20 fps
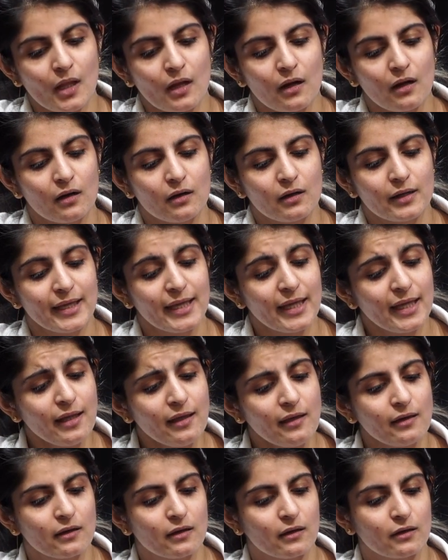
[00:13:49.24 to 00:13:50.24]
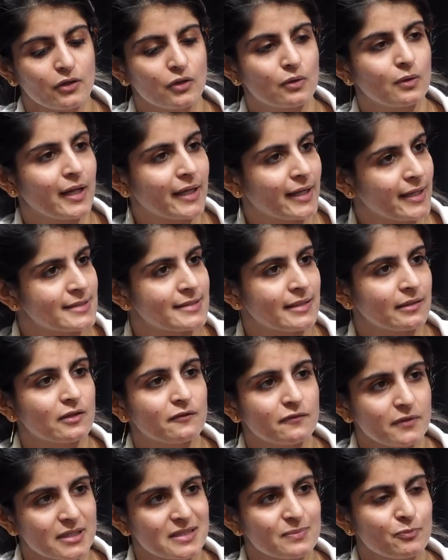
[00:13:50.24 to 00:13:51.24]
Like I said, the
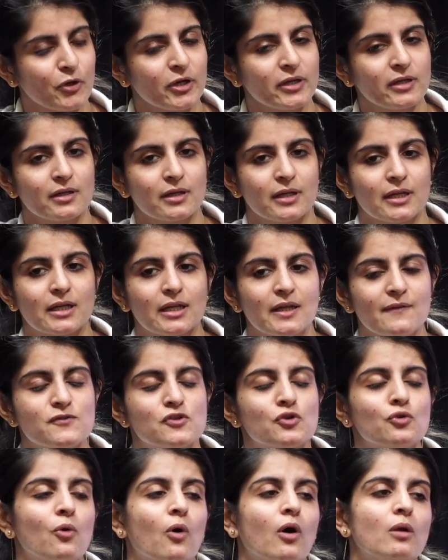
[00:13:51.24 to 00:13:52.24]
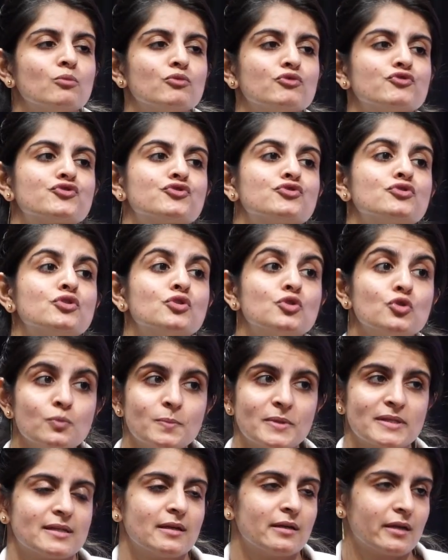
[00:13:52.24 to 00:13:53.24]
first point, it gives you almost
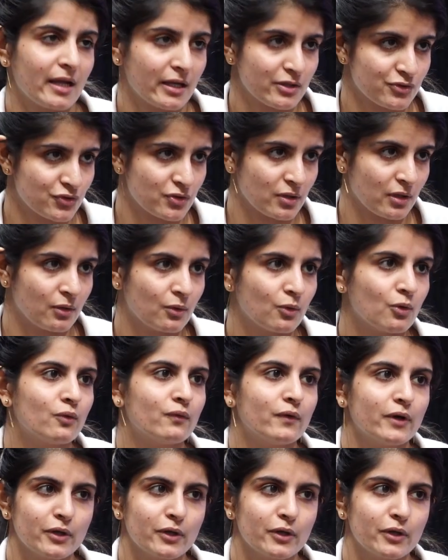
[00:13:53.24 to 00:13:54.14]
2% extra over